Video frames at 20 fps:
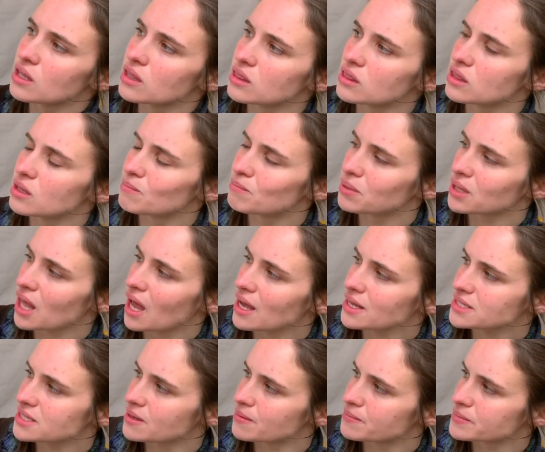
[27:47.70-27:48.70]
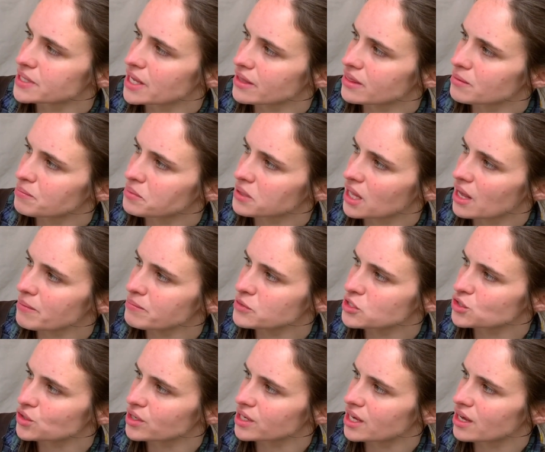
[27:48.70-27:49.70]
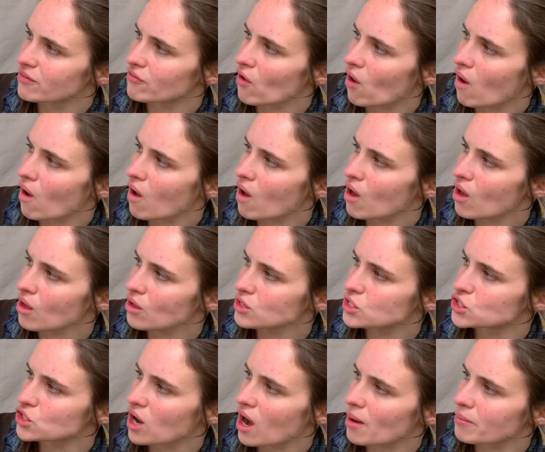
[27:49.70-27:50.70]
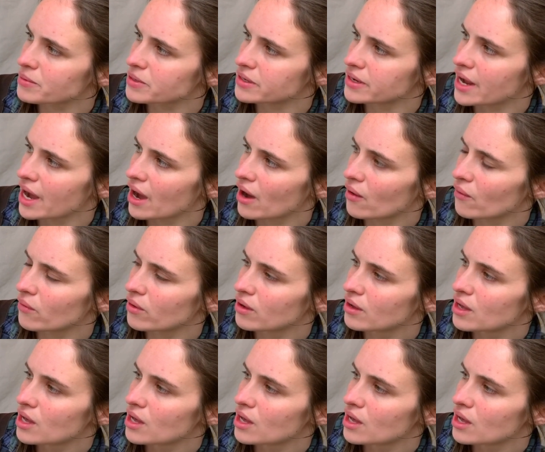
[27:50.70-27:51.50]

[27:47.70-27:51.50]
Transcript: The blossoms on the plum tree have all dropped now,